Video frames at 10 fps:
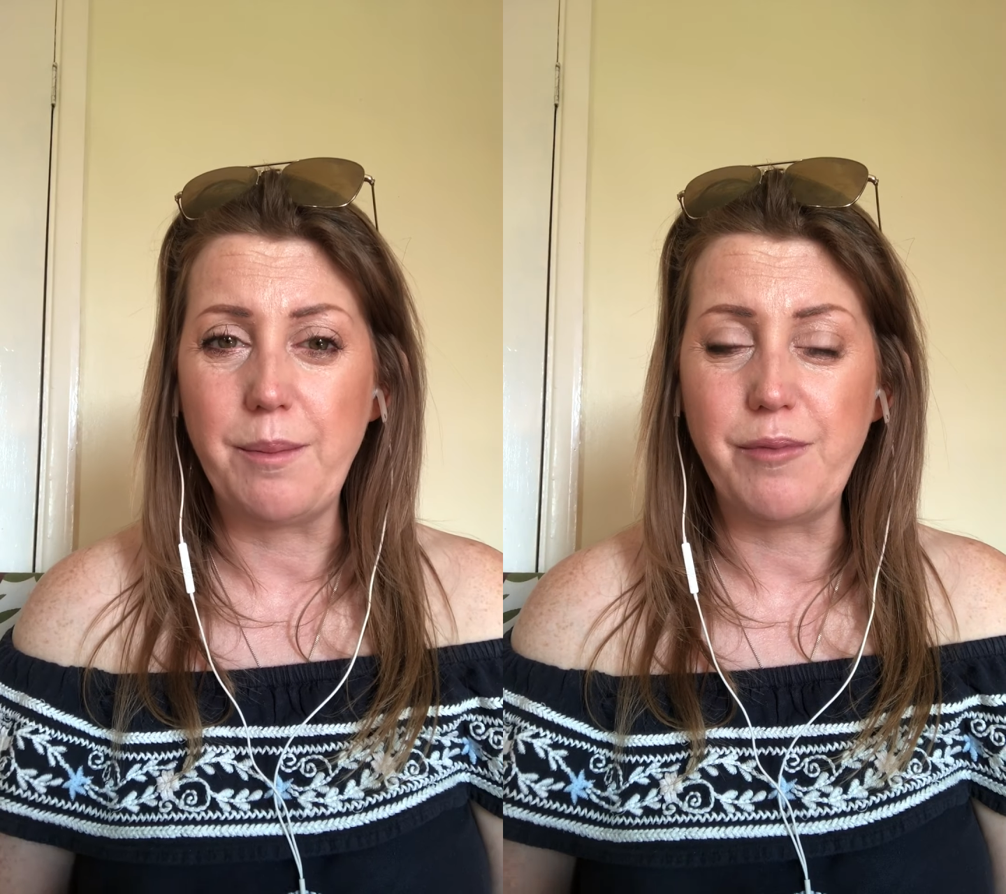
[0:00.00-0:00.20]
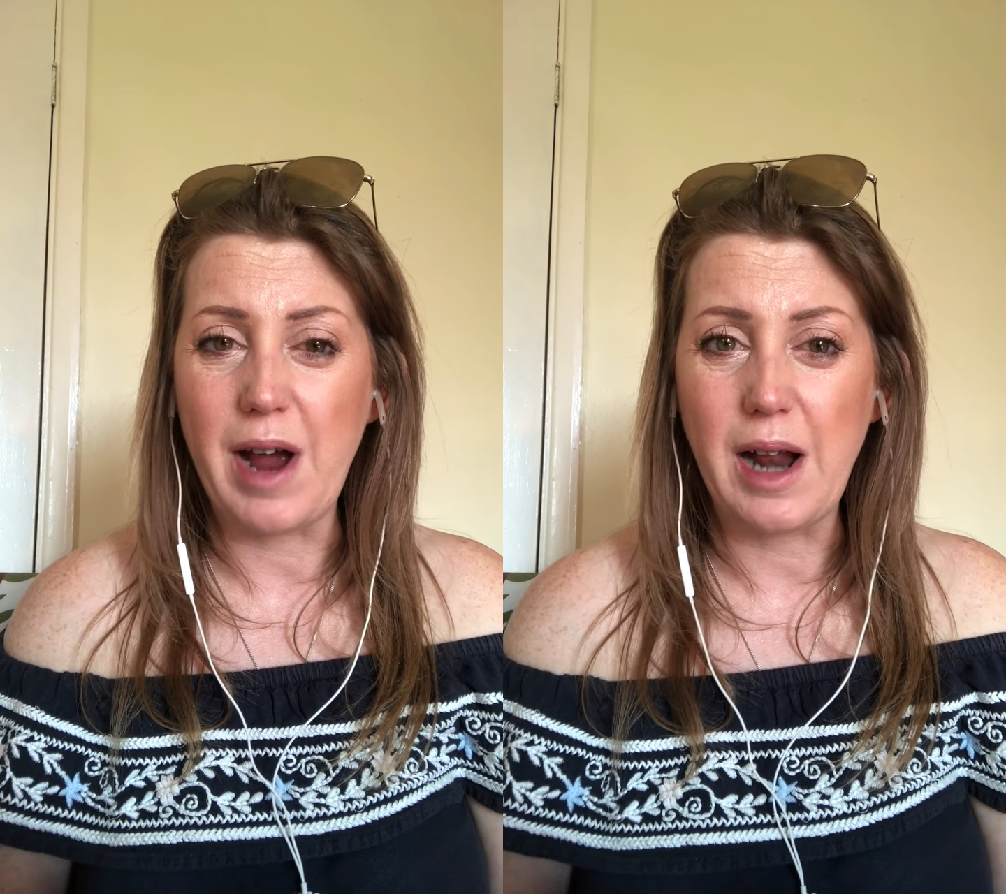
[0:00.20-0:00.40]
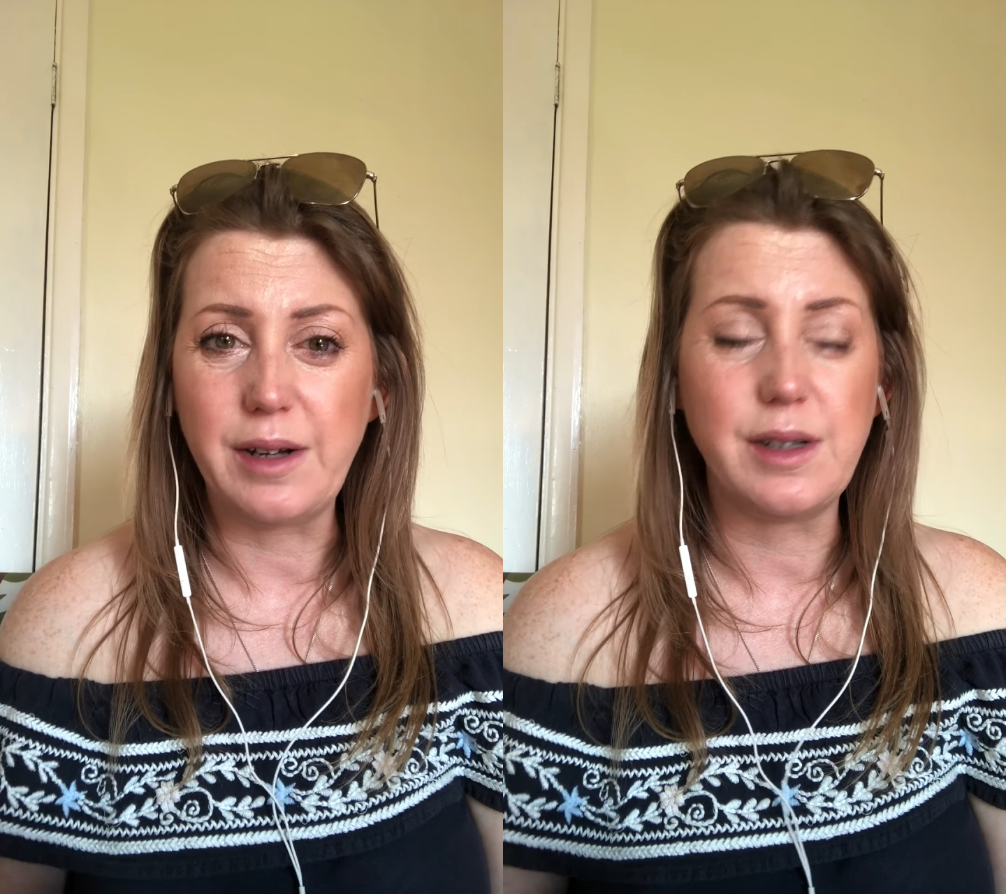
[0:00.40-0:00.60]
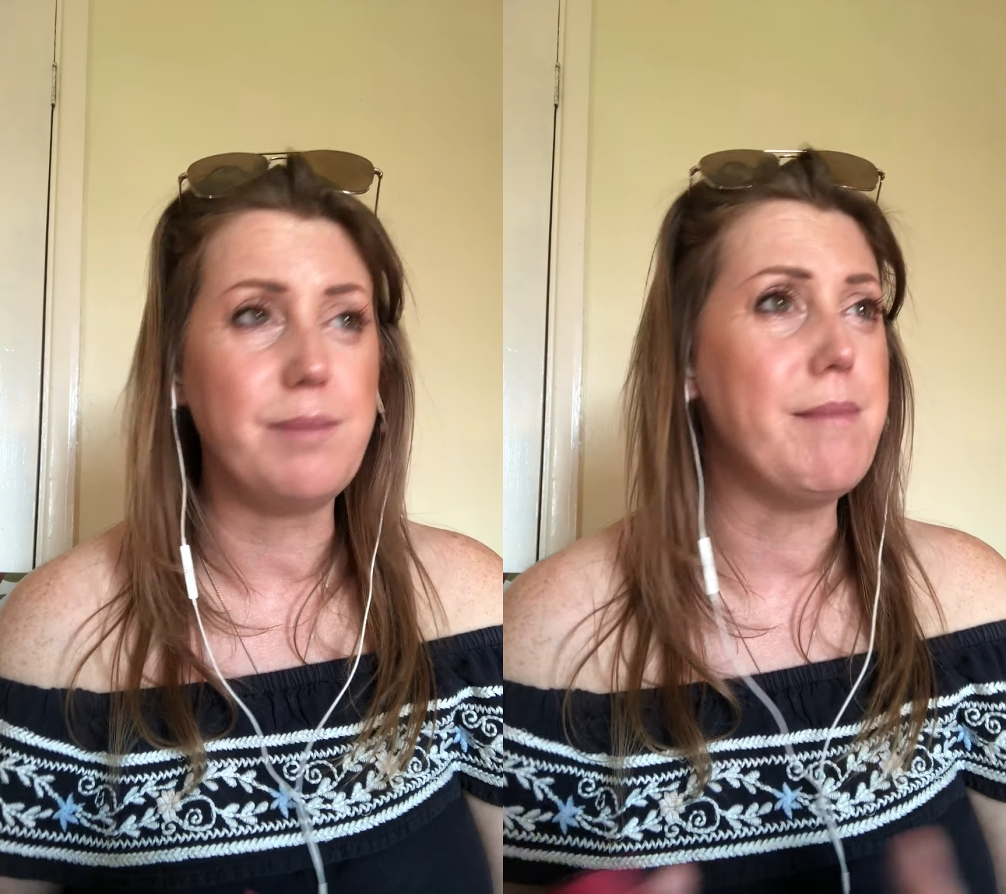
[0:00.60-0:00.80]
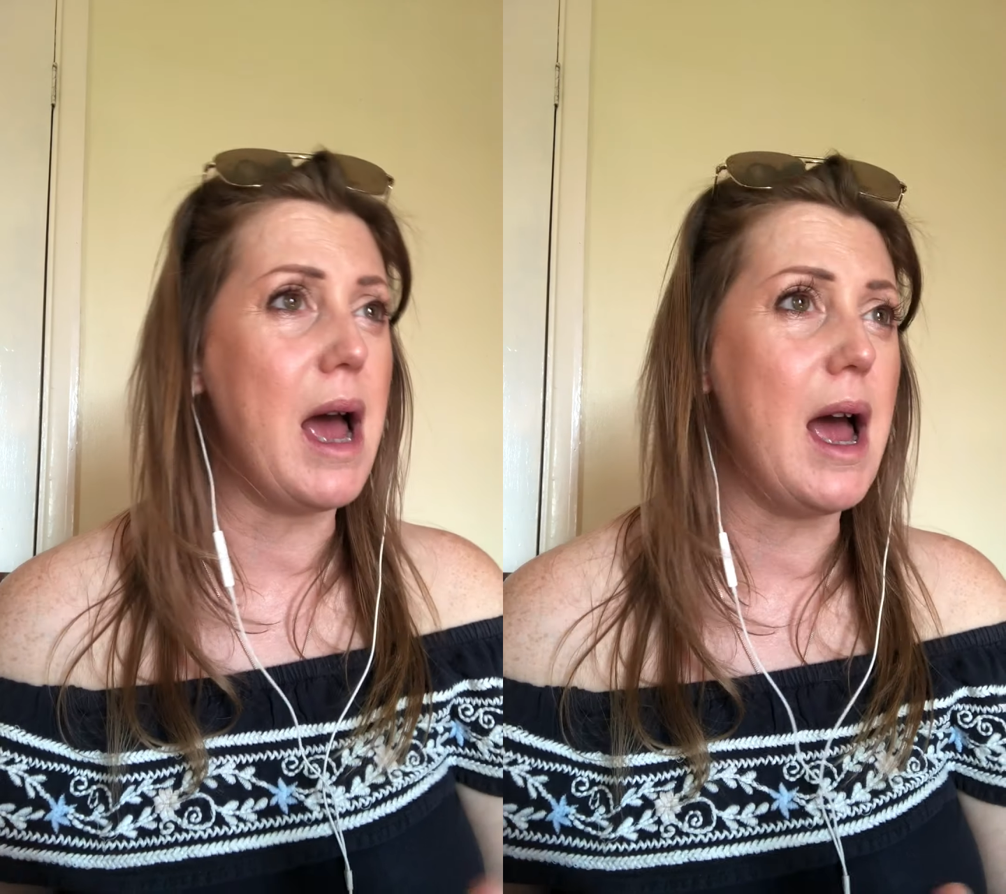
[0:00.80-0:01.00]
brands,
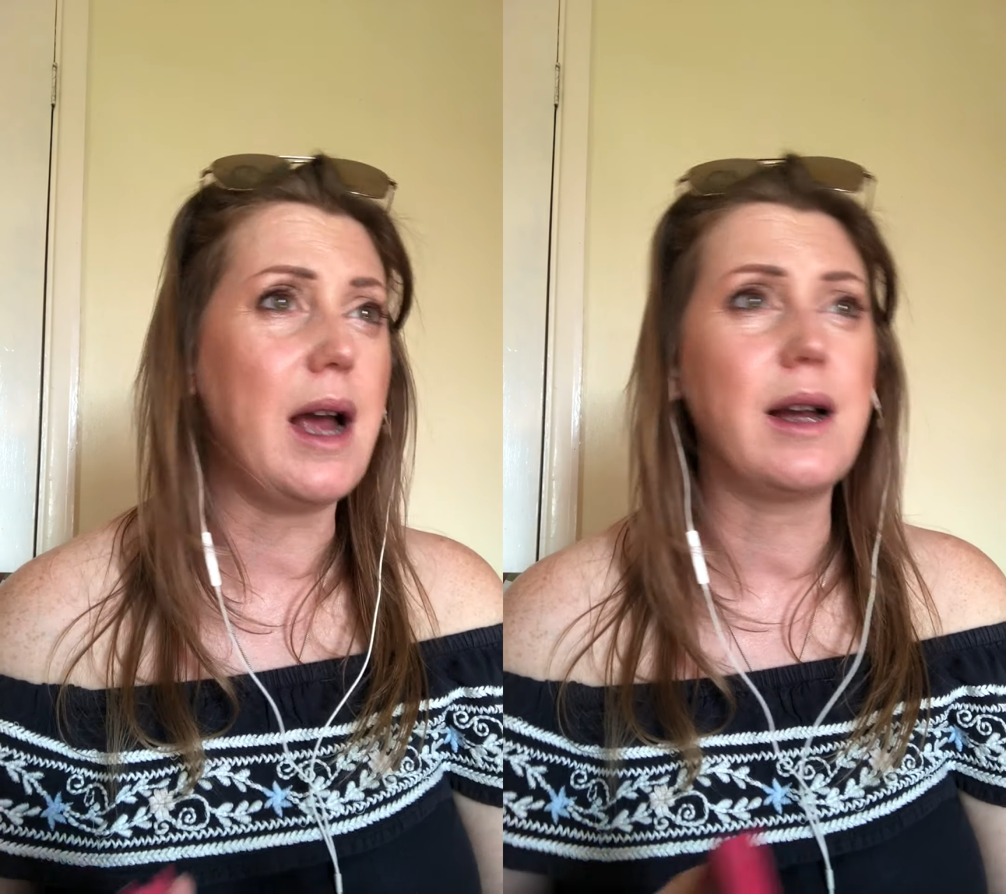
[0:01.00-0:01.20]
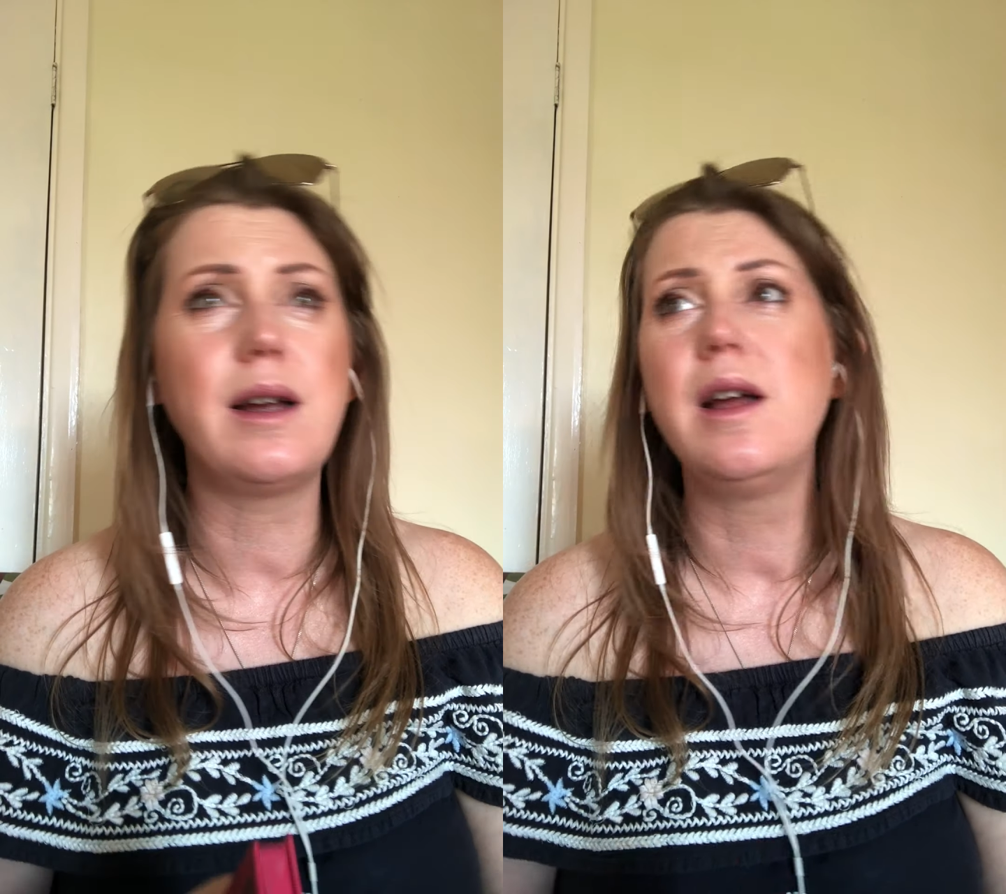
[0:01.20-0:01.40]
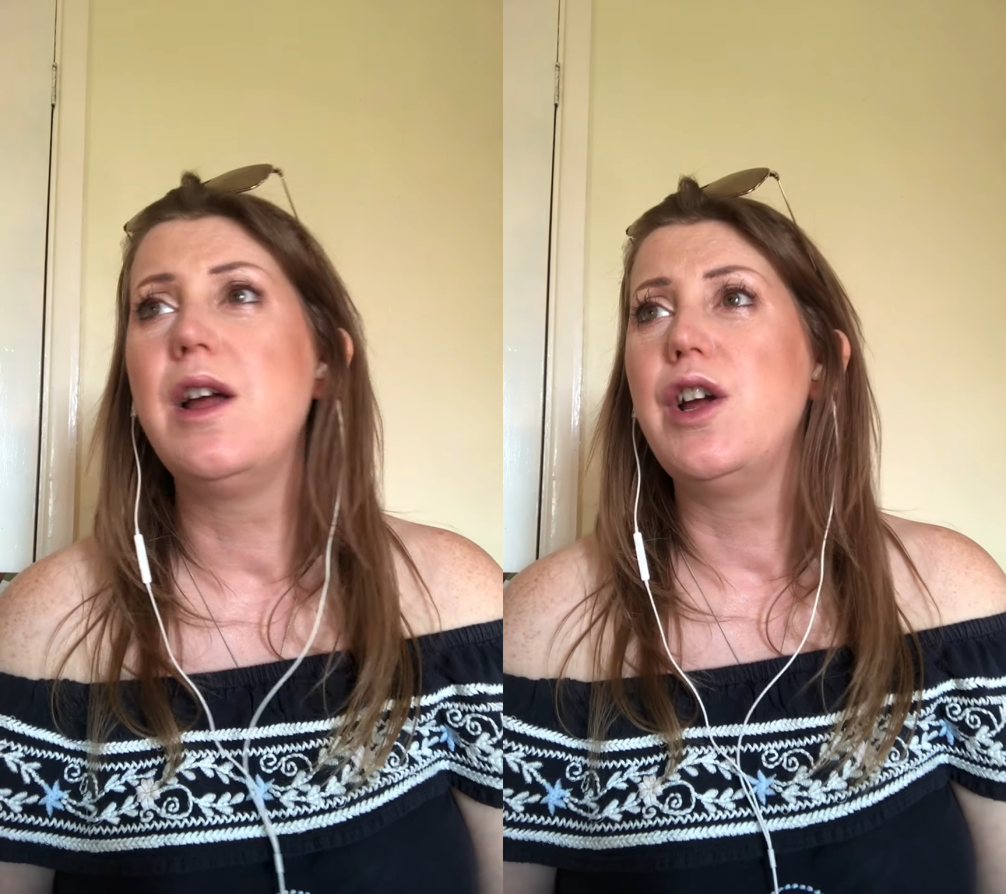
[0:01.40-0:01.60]
MAC,